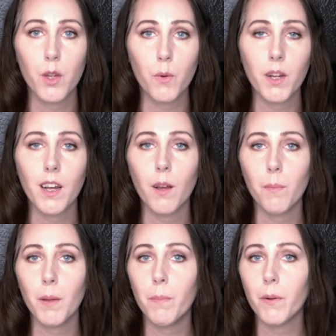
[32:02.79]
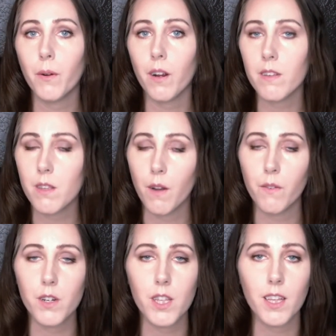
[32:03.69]
You could help people cross
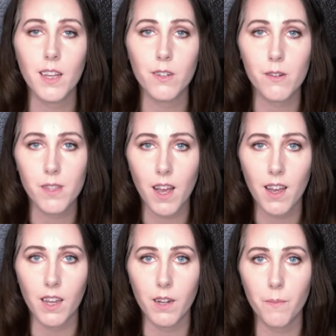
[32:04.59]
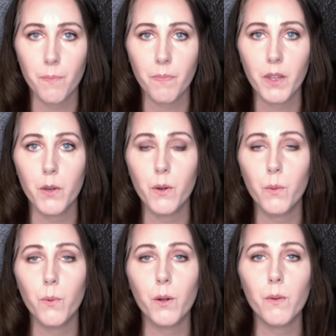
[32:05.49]
over to the other side. You
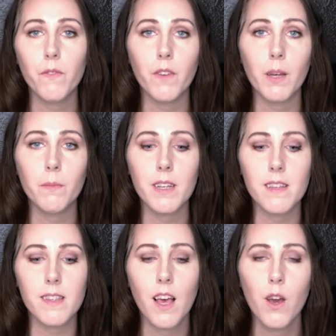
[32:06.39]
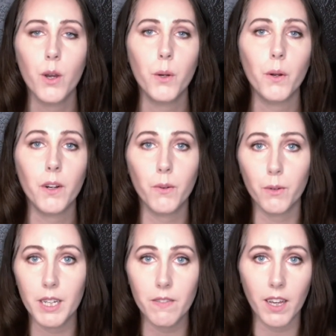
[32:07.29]
could work with families who are
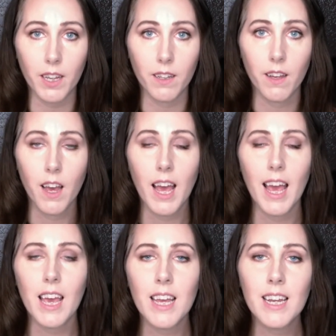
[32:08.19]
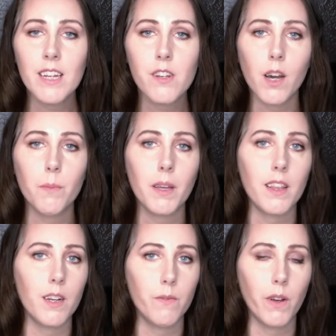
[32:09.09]
grieving. Any
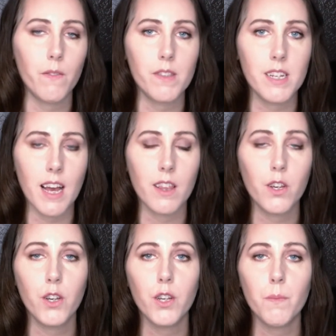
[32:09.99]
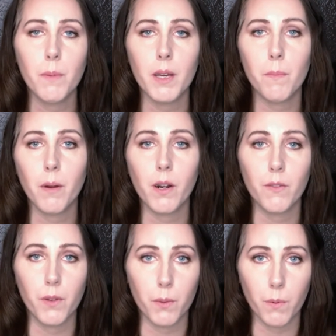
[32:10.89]
topic that involves death could be a
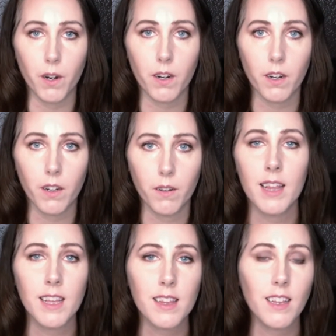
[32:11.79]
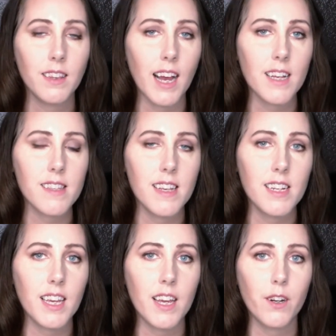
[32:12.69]
part of your work. And then the last
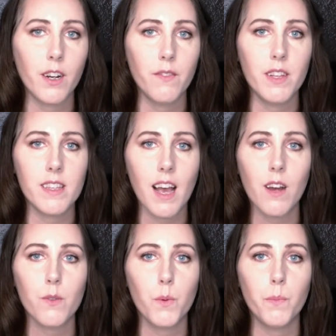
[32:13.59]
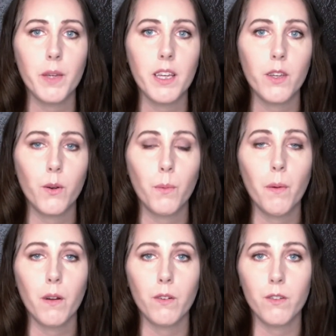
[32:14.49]
indicator of this house would be
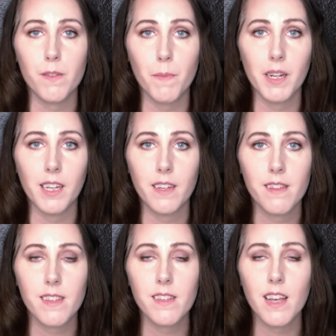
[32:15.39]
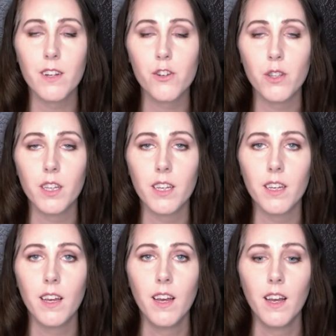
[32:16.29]
your partner's money. This is
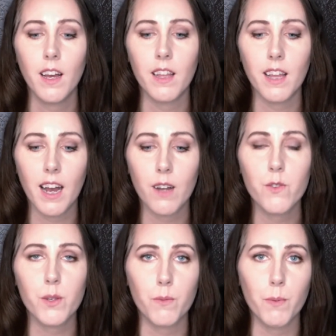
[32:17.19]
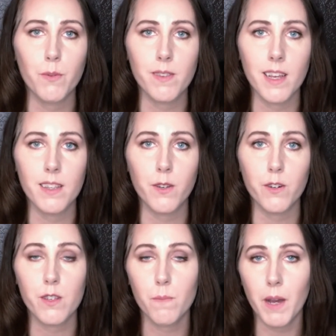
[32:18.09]
actually the house that represents
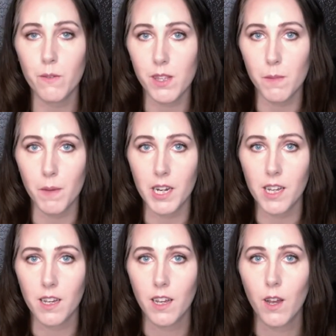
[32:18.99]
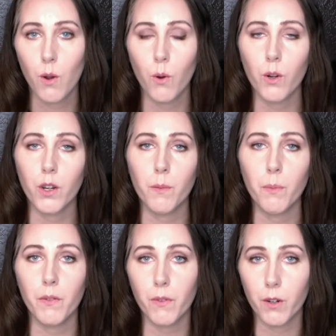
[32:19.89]
your spouse's money or your
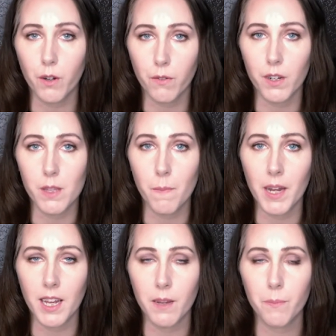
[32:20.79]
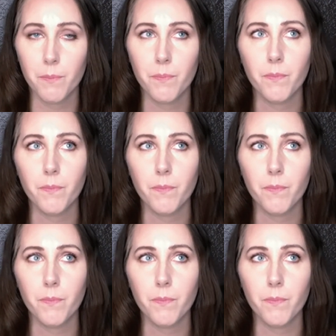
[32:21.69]
boyfriend or girlfriend's money.